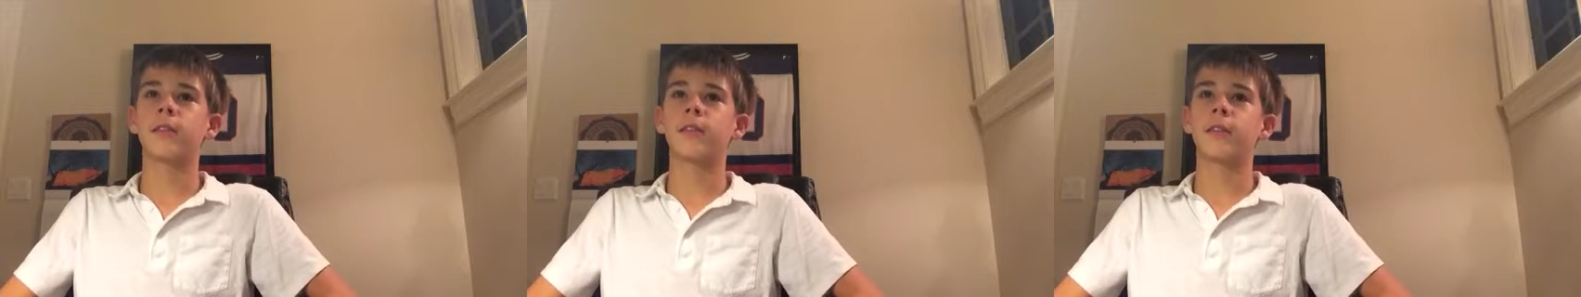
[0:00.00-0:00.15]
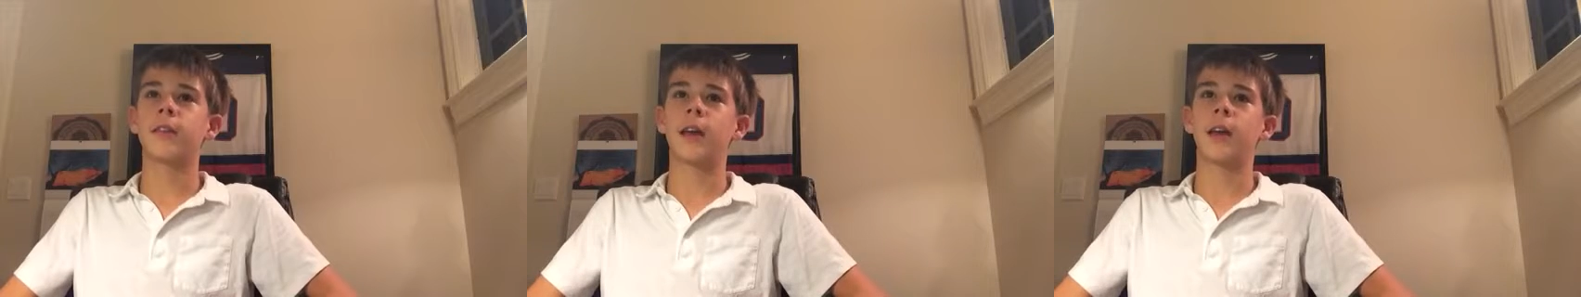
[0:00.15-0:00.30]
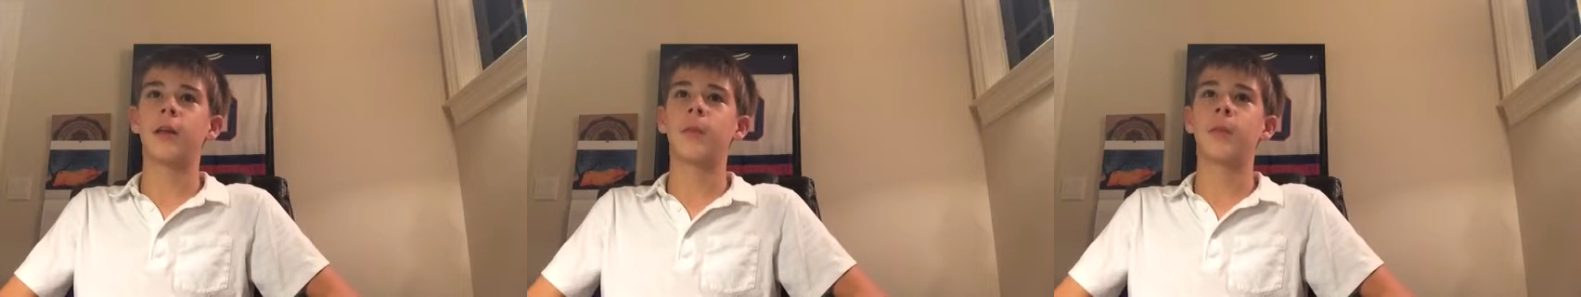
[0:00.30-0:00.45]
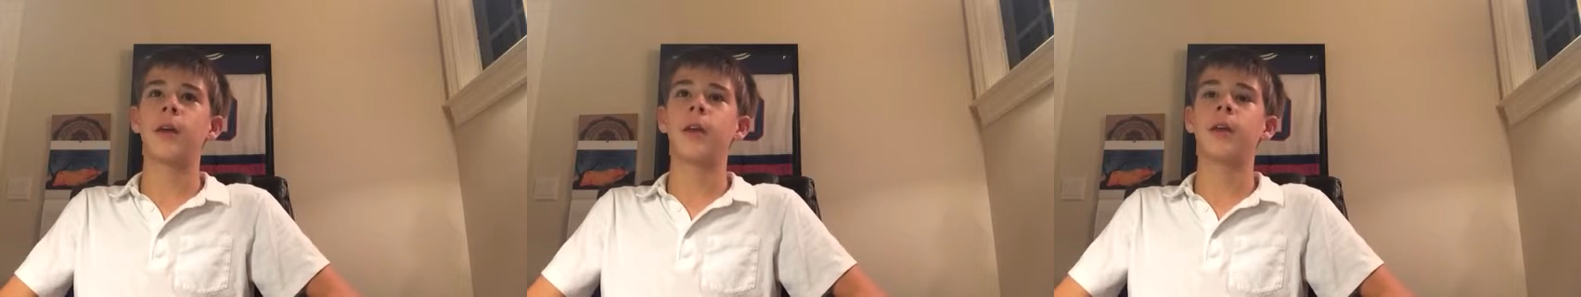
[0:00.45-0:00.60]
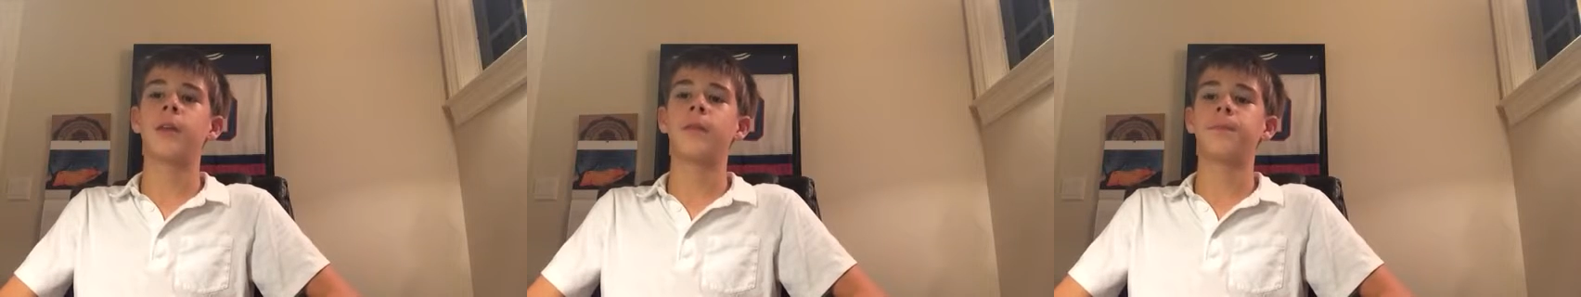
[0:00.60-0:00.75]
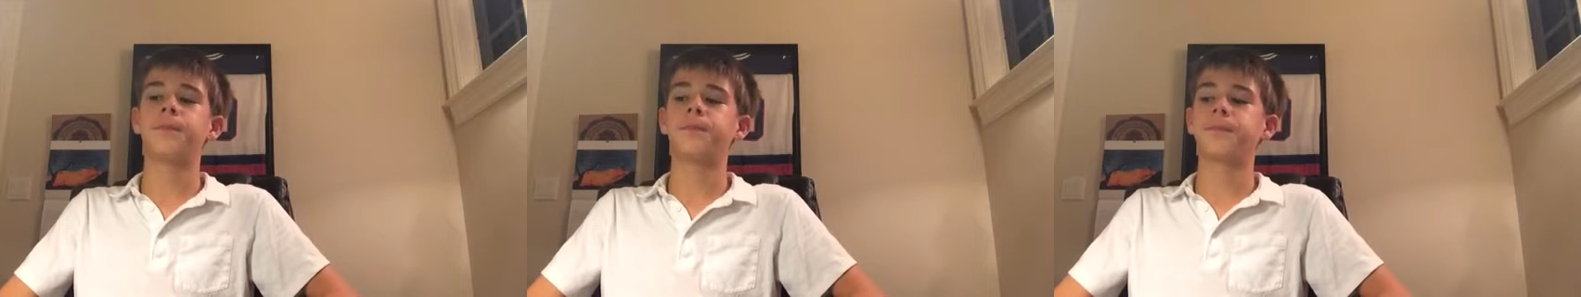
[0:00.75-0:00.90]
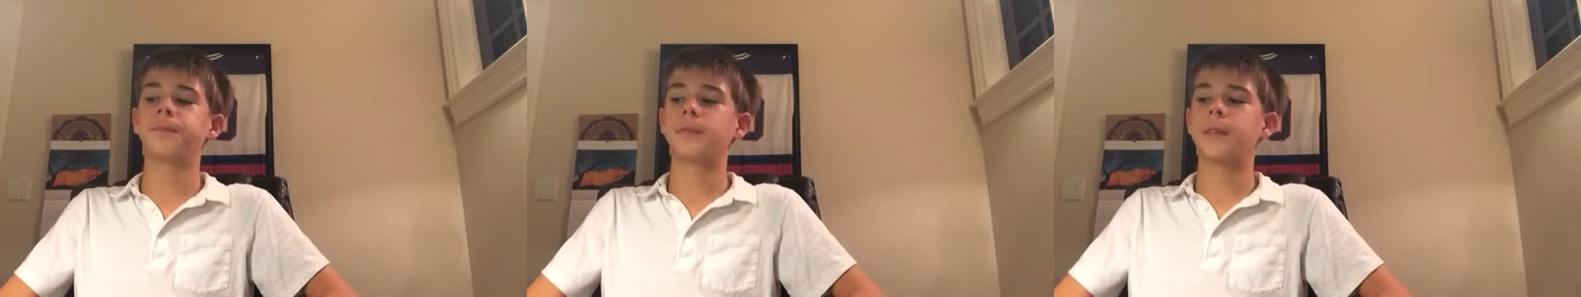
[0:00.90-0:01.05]
segment,
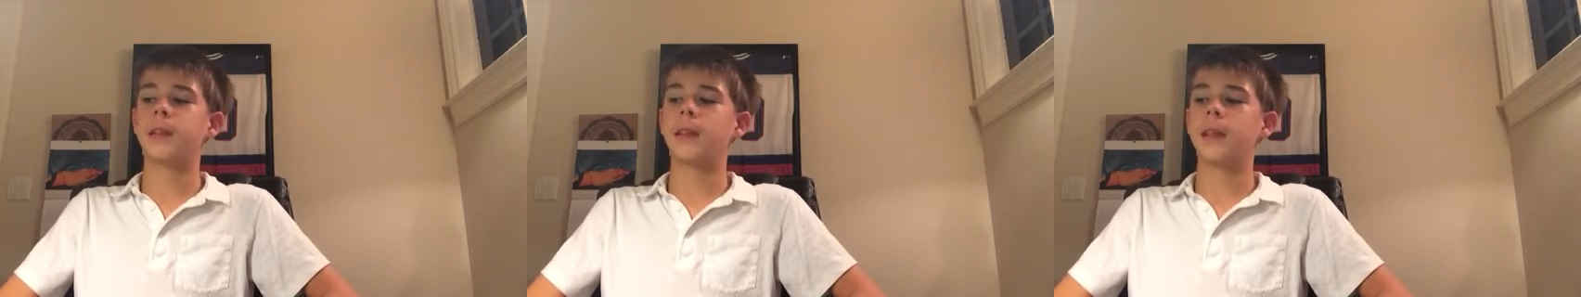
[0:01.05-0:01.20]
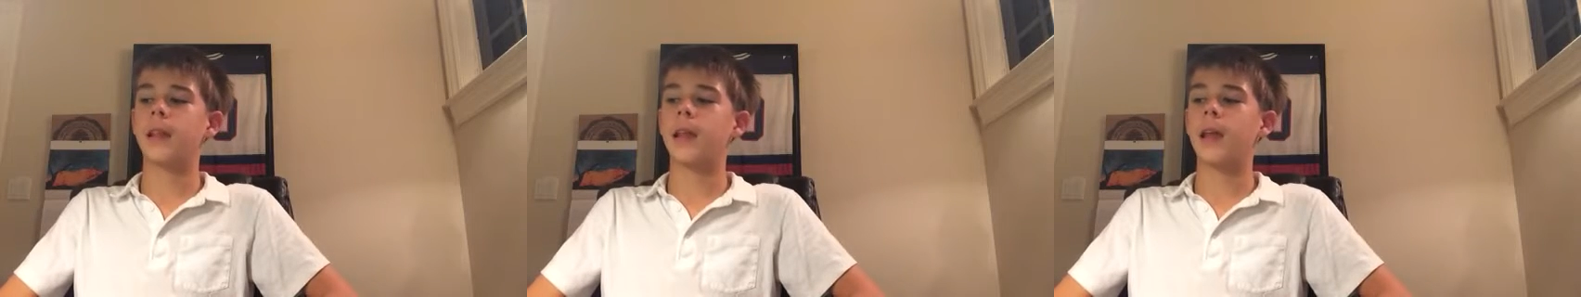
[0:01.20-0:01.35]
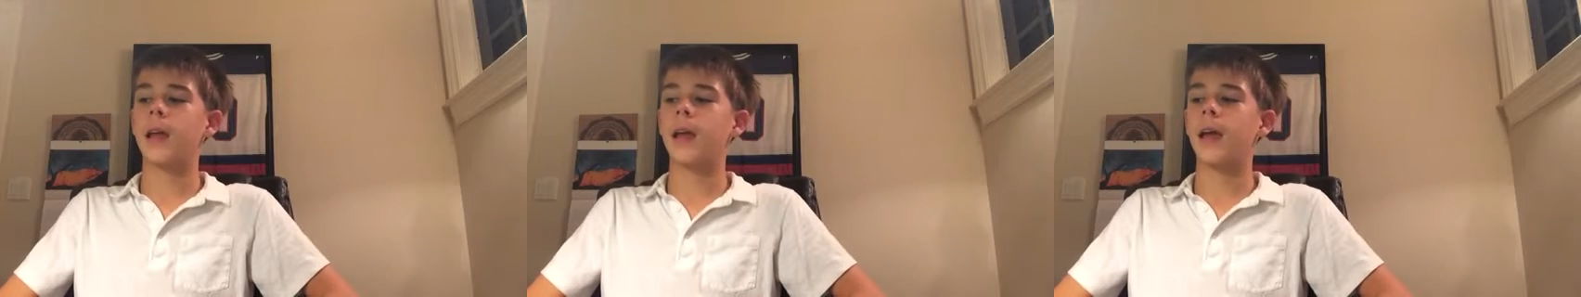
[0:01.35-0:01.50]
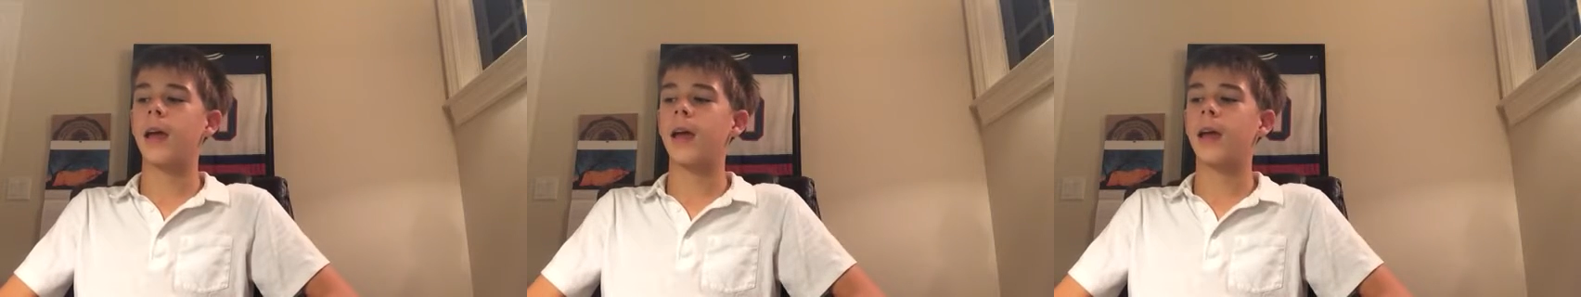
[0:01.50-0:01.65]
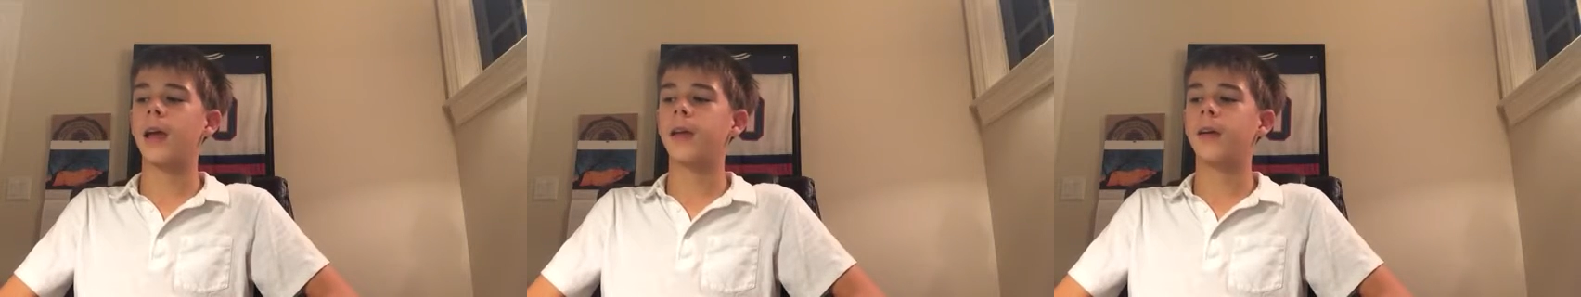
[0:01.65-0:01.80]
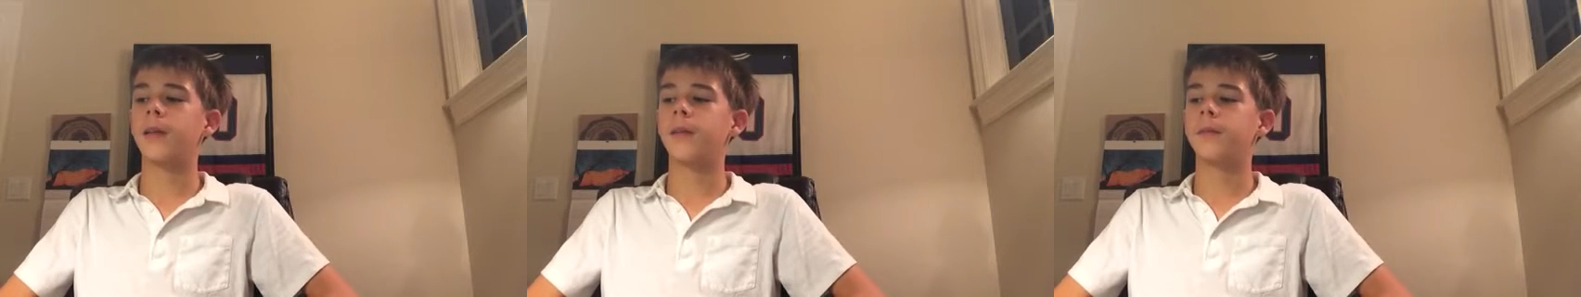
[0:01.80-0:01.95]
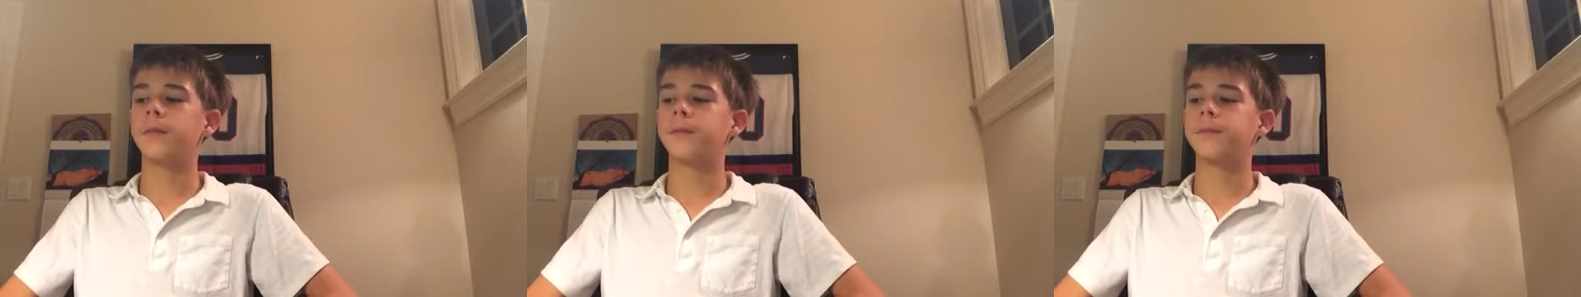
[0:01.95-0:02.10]

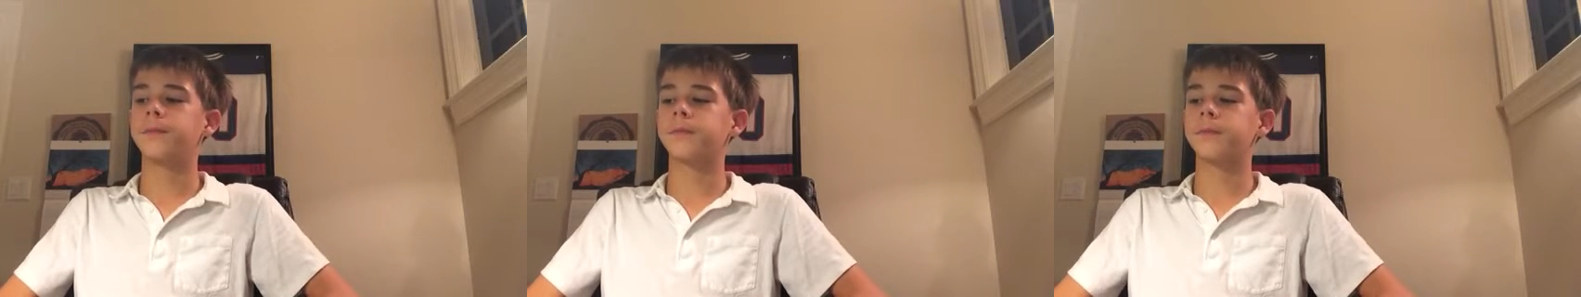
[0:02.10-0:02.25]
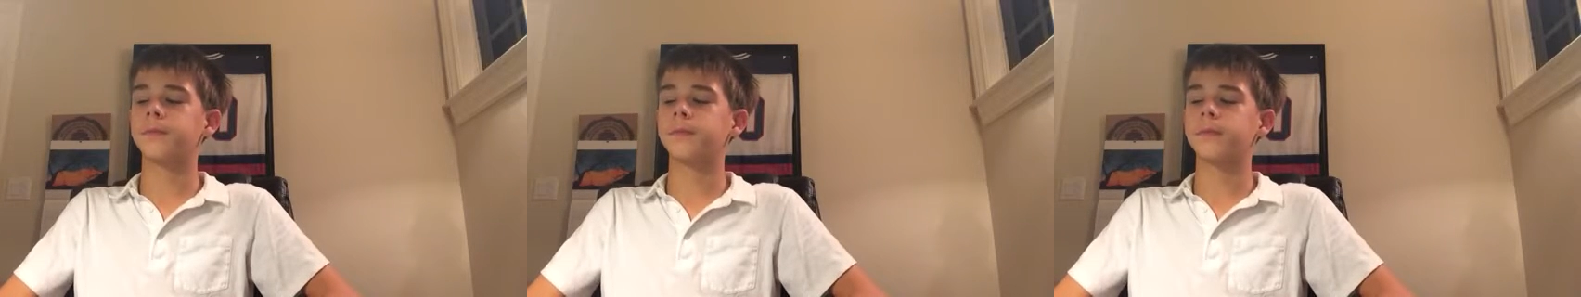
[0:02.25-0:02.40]
and